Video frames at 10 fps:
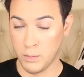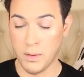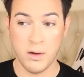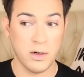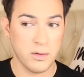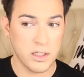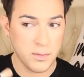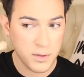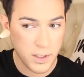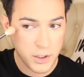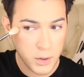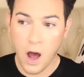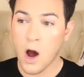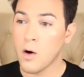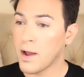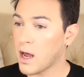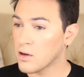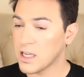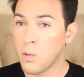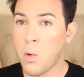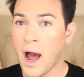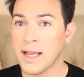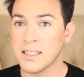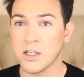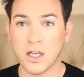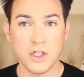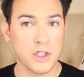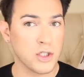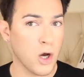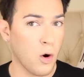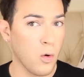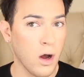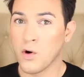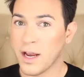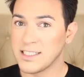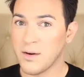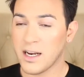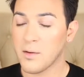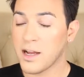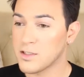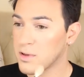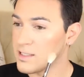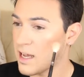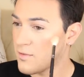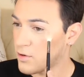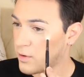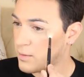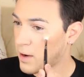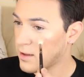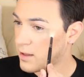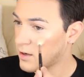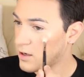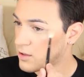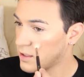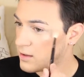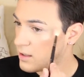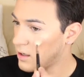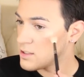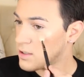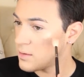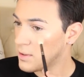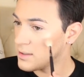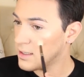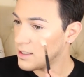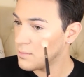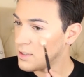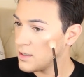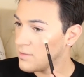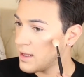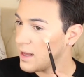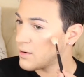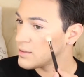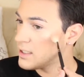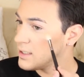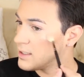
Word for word: Maybe I went with a little bit too much. Oh my god, I was like, why is this looking so crazy right now? But I just realized I have a cream highlighter underneath it. Let's try to blend a little bit of that out.